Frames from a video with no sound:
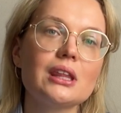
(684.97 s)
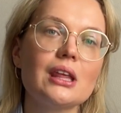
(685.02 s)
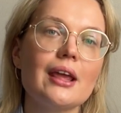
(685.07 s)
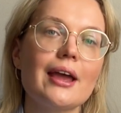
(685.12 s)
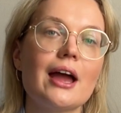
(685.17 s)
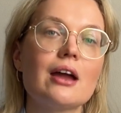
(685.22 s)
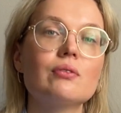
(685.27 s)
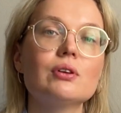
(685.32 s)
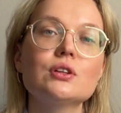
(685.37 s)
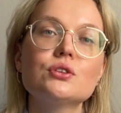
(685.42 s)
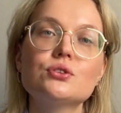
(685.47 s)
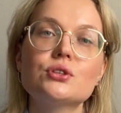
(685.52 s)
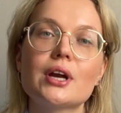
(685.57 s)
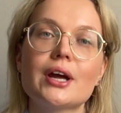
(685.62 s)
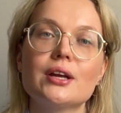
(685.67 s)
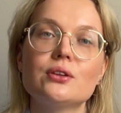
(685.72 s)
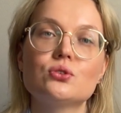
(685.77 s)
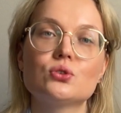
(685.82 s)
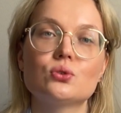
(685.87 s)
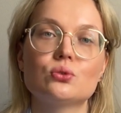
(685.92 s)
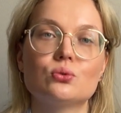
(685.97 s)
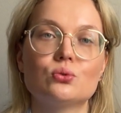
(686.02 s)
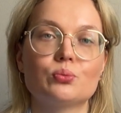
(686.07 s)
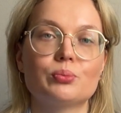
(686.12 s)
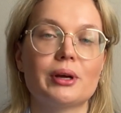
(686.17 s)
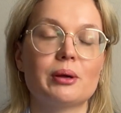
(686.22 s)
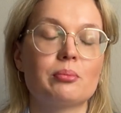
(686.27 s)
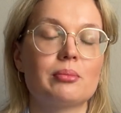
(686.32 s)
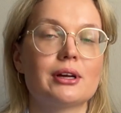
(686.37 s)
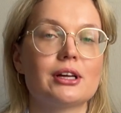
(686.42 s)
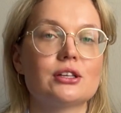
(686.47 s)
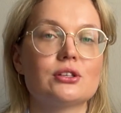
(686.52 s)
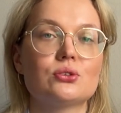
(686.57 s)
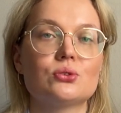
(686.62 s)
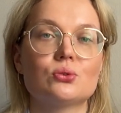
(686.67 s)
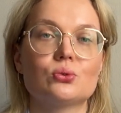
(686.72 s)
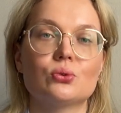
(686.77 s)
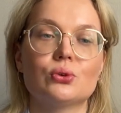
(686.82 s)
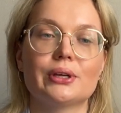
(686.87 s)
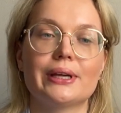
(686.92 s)
I will try to do my best
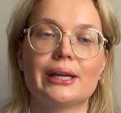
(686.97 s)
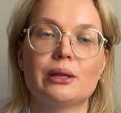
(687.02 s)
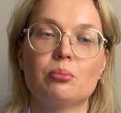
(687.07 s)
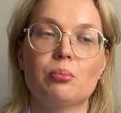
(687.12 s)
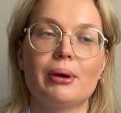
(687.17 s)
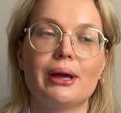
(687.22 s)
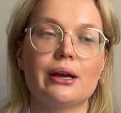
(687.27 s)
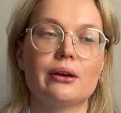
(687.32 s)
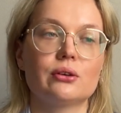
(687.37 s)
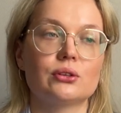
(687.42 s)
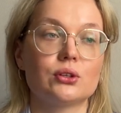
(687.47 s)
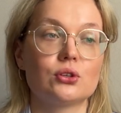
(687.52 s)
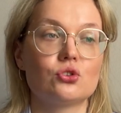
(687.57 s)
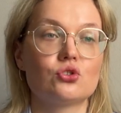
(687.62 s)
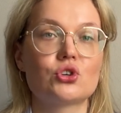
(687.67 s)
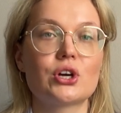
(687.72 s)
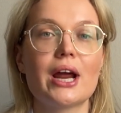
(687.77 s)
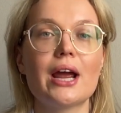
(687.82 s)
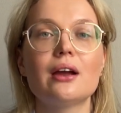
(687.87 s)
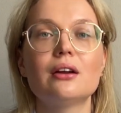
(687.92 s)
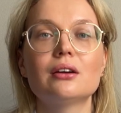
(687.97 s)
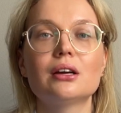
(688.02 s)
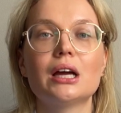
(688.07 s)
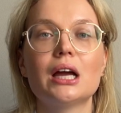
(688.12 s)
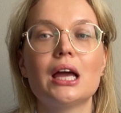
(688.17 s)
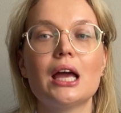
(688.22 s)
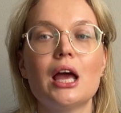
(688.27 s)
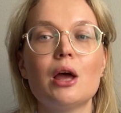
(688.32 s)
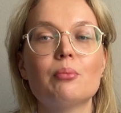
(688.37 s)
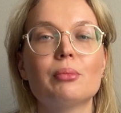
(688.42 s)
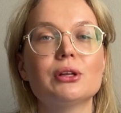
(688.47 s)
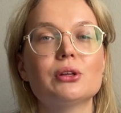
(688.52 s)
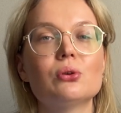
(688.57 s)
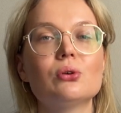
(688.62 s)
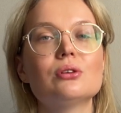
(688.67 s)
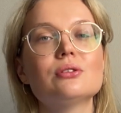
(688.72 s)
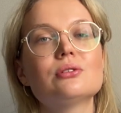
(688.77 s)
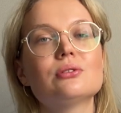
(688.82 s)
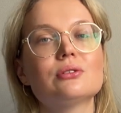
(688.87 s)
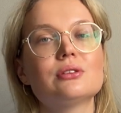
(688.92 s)
to get back on the track, but
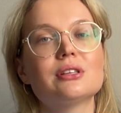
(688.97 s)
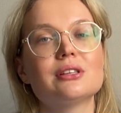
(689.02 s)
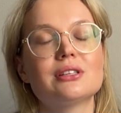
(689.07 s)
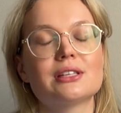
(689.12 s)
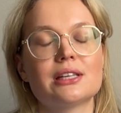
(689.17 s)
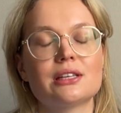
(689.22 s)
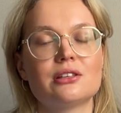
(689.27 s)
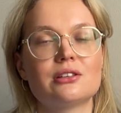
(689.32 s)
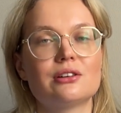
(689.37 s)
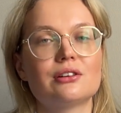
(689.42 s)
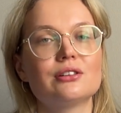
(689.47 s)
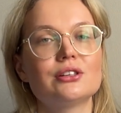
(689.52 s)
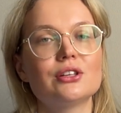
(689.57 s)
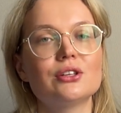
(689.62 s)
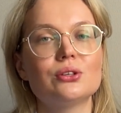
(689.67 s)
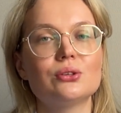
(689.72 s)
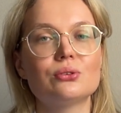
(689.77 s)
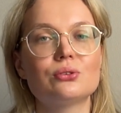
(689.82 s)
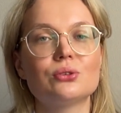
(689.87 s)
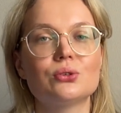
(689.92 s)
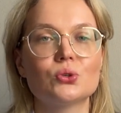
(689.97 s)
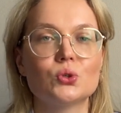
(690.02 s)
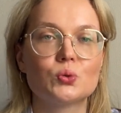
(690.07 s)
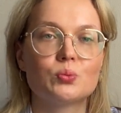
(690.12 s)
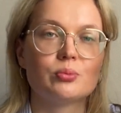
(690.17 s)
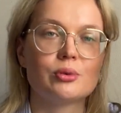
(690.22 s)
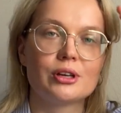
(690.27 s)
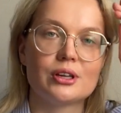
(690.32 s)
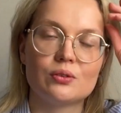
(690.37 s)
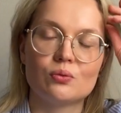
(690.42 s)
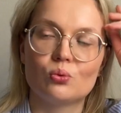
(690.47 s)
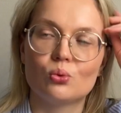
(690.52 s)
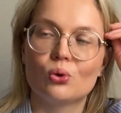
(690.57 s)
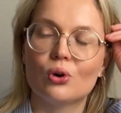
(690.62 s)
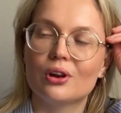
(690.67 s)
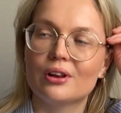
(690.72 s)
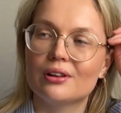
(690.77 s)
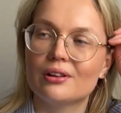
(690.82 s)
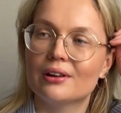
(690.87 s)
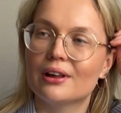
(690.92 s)
also since I started YouTube in
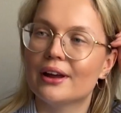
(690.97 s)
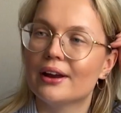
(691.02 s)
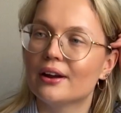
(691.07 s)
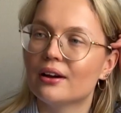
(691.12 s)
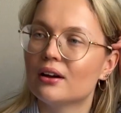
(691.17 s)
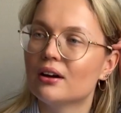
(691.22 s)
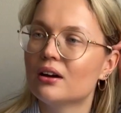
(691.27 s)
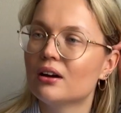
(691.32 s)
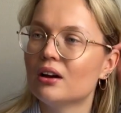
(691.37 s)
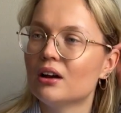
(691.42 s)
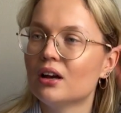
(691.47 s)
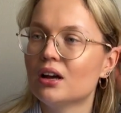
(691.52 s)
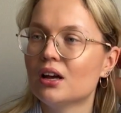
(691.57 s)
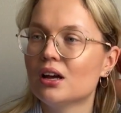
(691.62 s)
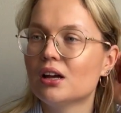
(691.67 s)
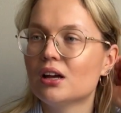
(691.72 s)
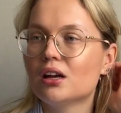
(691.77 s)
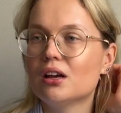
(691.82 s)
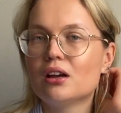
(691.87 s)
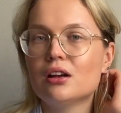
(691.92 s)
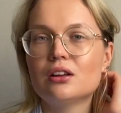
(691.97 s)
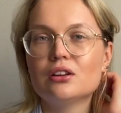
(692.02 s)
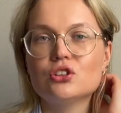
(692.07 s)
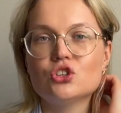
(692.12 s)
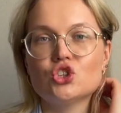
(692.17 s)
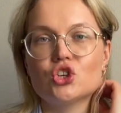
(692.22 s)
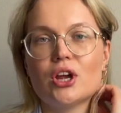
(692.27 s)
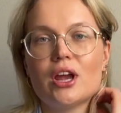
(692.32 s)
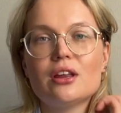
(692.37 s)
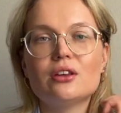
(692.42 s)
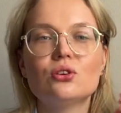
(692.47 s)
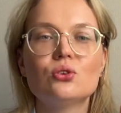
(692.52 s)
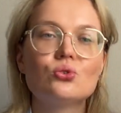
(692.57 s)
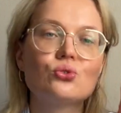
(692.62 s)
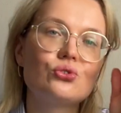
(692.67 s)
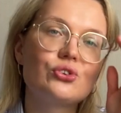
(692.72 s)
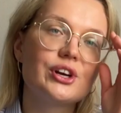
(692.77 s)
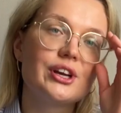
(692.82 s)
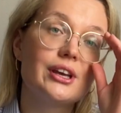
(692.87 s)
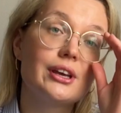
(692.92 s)
what, like
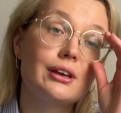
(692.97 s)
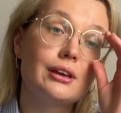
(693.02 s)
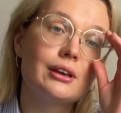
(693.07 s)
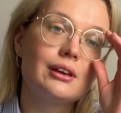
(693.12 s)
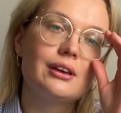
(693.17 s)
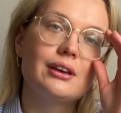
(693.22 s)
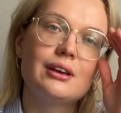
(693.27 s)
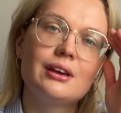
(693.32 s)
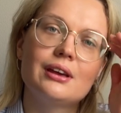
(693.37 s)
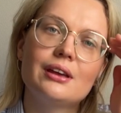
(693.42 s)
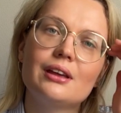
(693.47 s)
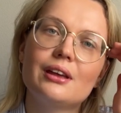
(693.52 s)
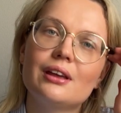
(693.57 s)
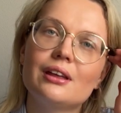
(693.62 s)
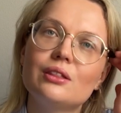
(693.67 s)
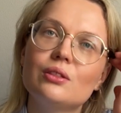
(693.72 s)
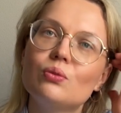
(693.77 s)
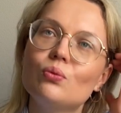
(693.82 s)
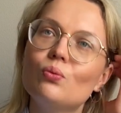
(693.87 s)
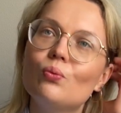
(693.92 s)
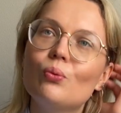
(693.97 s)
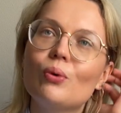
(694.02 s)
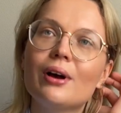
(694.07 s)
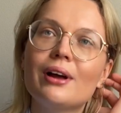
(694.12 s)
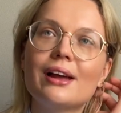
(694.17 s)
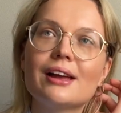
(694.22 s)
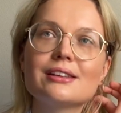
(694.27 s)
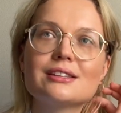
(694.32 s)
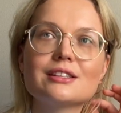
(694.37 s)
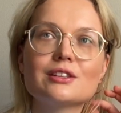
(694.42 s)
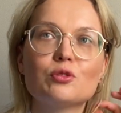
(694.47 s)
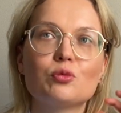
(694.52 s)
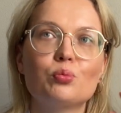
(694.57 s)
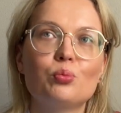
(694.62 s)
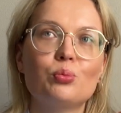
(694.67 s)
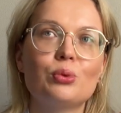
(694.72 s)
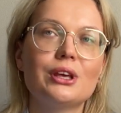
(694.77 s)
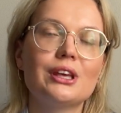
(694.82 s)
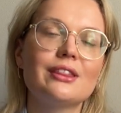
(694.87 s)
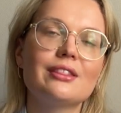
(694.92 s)
January, it hasn't
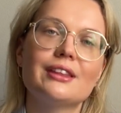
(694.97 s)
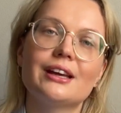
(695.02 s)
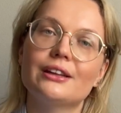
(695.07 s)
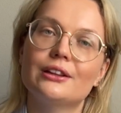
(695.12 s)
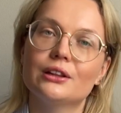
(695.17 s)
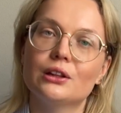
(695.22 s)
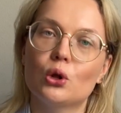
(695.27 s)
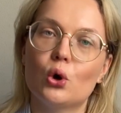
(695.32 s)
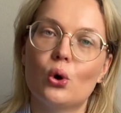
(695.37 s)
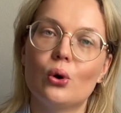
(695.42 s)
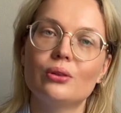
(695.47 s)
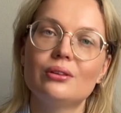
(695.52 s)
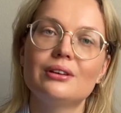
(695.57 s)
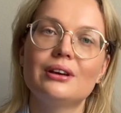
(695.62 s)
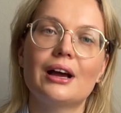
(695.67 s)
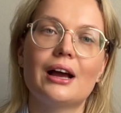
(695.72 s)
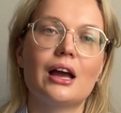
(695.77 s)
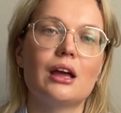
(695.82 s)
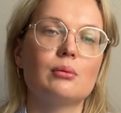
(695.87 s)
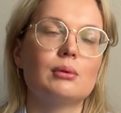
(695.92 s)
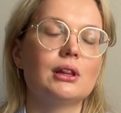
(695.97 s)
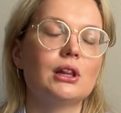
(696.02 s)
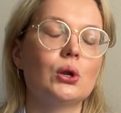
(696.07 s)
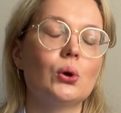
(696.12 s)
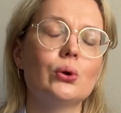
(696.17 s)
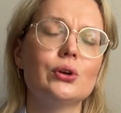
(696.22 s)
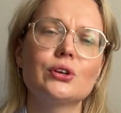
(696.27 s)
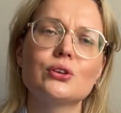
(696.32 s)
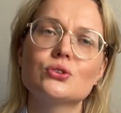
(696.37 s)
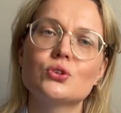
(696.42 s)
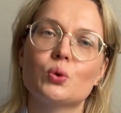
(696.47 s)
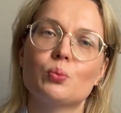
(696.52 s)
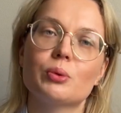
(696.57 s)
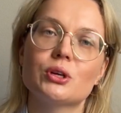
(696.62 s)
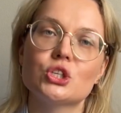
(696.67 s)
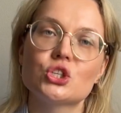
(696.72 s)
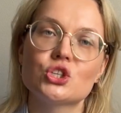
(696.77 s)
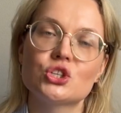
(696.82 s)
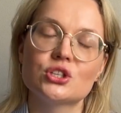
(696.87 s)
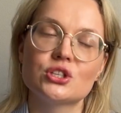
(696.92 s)
been that long. I'm learning so much
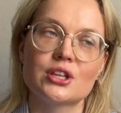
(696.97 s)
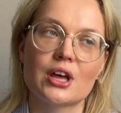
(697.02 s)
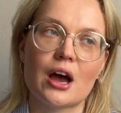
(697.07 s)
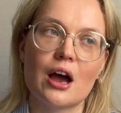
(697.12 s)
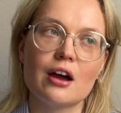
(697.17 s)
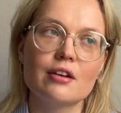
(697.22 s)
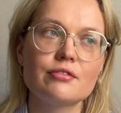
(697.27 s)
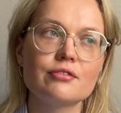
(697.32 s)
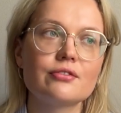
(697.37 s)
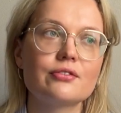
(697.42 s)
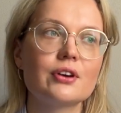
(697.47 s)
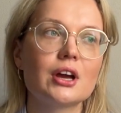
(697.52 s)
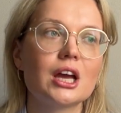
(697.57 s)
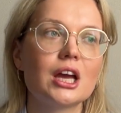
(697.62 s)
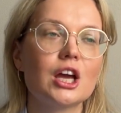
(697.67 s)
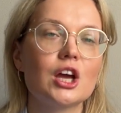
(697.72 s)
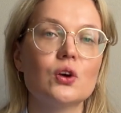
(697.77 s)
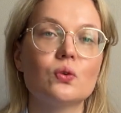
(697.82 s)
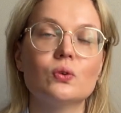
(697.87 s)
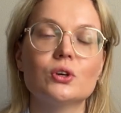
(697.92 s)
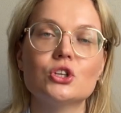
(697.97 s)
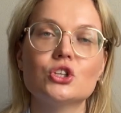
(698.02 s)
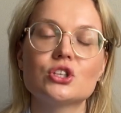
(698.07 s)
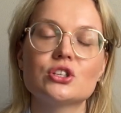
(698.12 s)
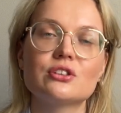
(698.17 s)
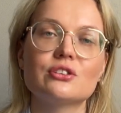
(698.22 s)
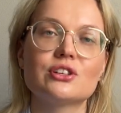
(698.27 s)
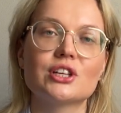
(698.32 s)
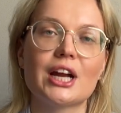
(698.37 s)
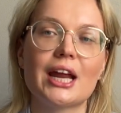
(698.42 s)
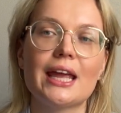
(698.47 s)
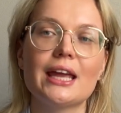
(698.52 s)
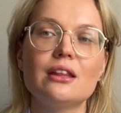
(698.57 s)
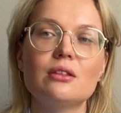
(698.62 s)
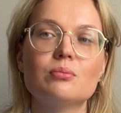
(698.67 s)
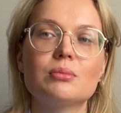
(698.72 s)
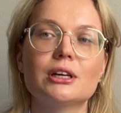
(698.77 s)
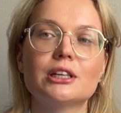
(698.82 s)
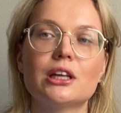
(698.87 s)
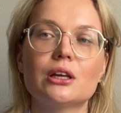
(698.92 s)
stuff, which is great,
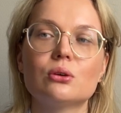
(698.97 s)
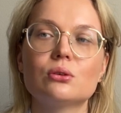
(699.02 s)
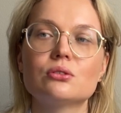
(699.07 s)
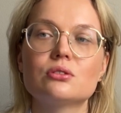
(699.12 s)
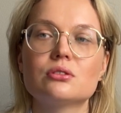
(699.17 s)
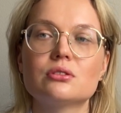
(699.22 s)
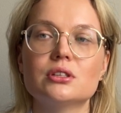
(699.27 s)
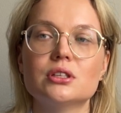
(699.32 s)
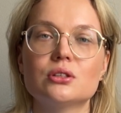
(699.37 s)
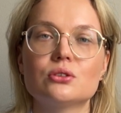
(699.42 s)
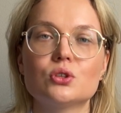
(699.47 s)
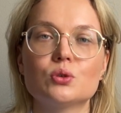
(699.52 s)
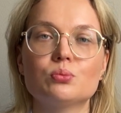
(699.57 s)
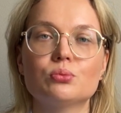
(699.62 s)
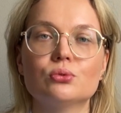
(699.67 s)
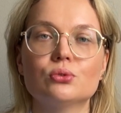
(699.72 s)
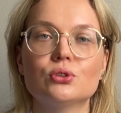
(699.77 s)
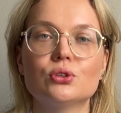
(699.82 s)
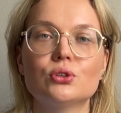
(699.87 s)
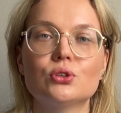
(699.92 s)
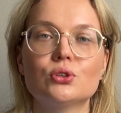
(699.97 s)
but I also need to put